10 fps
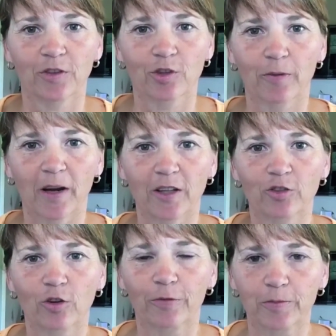term I
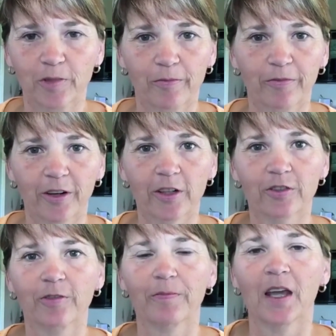stole from Tim
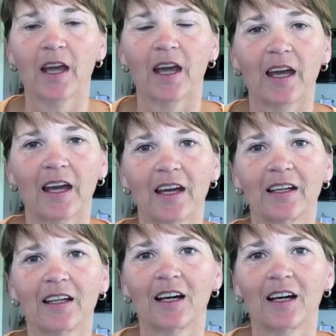Ferriss, and